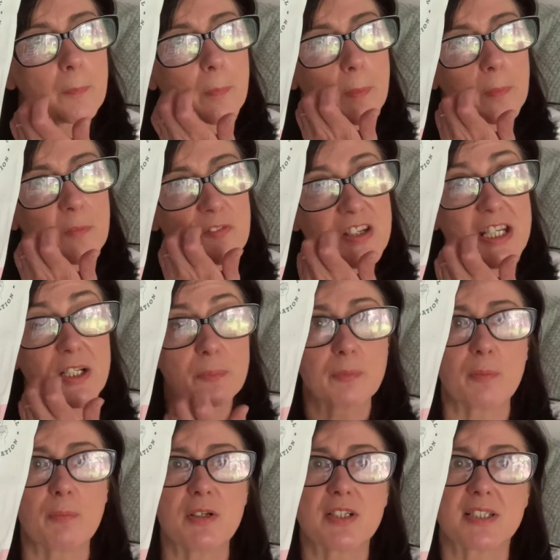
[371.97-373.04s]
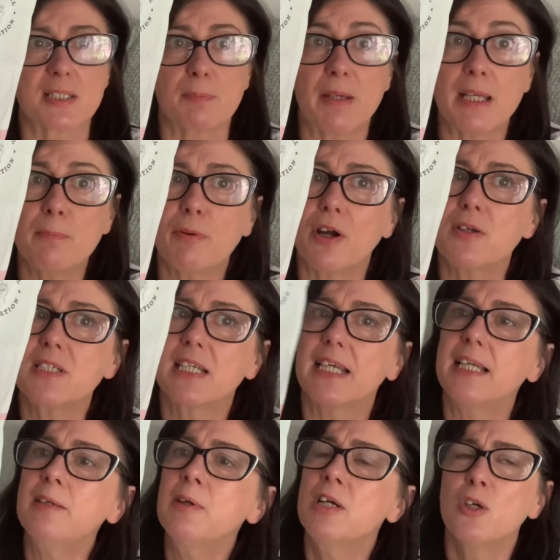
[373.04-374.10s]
the vegan one, which is the pea protein,